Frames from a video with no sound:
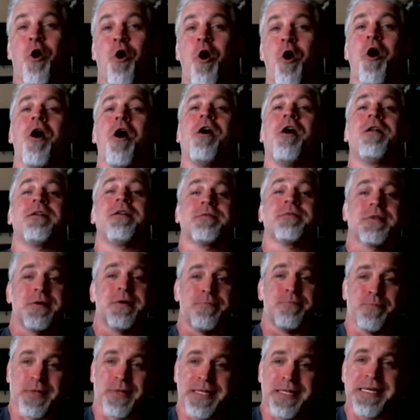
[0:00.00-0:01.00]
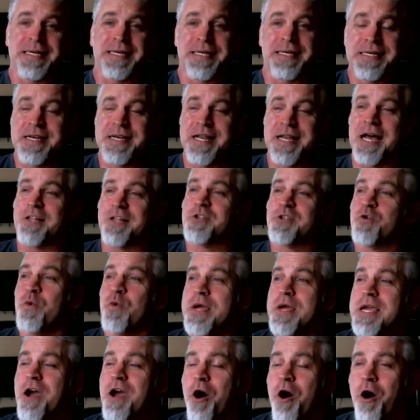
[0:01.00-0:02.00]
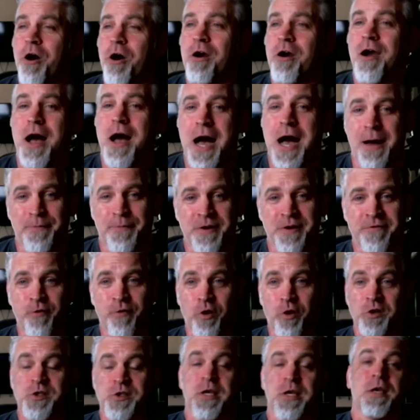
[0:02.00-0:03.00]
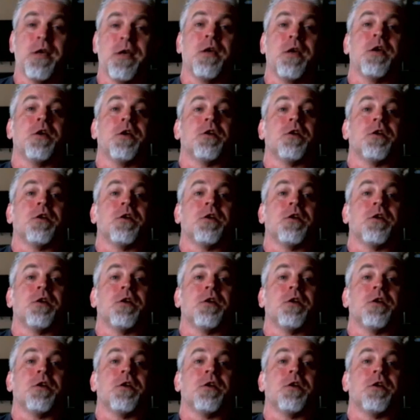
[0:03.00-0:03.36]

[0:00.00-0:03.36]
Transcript: you're all completely nuts. We are omnivores.